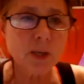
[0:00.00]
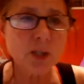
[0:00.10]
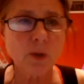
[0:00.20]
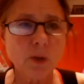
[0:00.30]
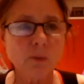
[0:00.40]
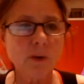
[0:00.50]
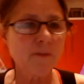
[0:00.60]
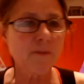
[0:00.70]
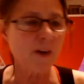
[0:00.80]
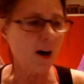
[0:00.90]
to a
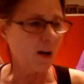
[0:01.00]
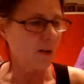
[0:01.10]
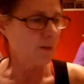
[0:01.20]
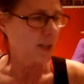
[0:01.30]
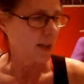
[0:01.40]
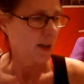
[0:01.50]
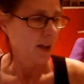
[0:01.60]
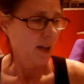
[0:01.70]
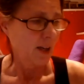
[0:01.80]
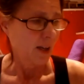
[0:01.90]
revolved
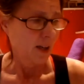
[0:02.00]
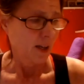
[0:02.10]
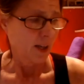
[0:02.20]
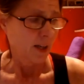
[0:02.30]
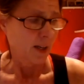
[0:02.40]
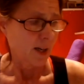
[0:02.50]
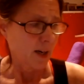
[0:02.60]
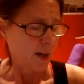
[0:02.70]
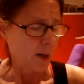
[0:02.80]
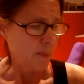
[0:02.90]

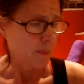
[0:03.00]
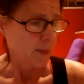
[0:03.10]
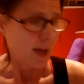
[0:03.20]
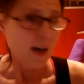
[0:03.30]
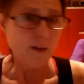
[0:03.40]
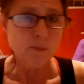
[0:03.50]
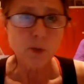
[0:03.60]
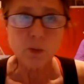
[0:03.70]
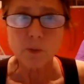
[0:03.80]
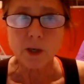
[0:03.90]
half
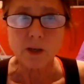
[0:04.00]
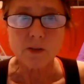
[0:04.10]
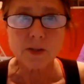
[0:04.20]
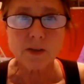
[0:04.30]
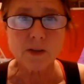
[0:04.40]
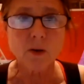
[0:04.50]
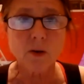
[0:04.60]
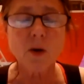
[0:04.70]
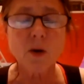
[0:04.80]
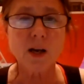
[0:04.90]
moon pose.
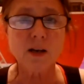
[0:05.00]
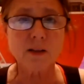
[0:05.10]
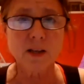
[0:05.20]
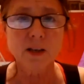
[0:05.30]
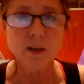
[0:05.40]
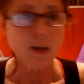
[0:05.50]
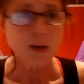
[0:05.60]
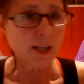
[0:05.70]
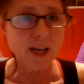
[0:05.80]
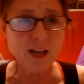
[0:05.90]
So
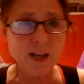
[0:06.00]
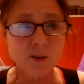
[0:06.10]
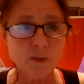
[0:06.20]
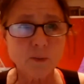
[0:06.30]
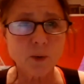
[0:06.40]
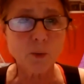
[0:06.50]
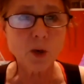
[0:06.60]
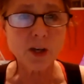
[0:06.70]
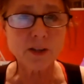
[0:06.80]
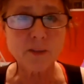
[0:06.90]
again, we're
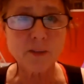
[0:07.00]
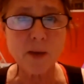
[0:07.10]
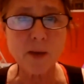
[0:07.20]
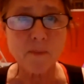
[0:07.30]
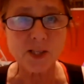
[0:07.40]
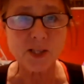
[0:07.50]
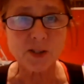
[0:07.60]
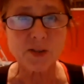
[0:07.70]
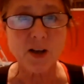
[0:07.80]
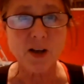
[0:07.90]
working the butt
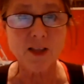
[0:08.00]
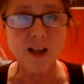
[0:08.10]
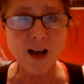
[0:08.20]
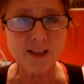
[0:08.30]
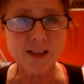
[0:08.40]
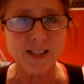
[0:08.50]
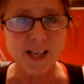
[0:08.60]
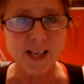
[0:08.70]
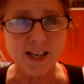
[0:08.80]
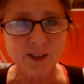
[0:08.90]
muscles a lot
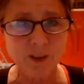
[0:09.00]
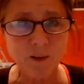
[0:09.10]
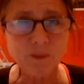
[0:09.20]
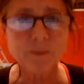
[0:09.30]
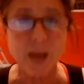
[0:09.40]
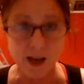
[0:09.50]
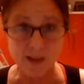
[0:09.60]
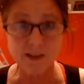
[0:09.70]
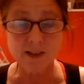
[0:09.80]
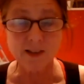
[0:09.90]
today,
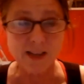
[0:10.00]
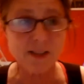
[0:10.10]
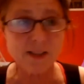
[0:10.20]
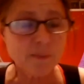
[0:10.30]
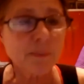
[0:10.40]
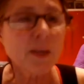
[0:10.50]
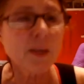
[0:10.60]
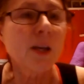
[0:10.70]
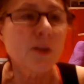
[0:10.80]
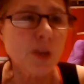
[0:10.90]
and the legs.
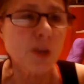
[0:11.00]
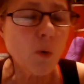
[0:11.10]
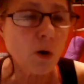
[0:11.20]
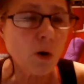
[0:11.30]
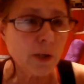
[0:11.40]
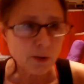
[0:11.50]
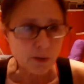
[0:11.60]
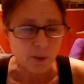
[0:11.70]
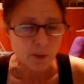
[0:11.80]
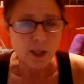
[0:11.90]
So Warrior
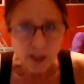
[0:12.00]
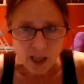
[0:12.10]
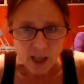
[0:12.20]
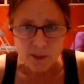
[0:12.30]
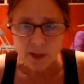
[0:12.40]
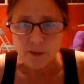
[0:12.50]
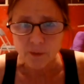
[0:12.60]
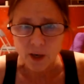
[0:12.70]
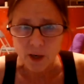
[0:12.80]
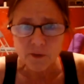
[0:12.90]
3, you can come to the
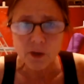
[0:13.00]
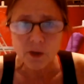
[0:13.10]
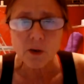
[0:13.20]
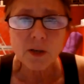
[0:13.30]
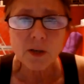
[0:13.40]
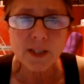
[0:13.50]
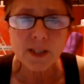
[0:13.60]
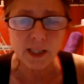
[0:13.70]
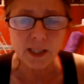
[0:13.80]
front of your sticky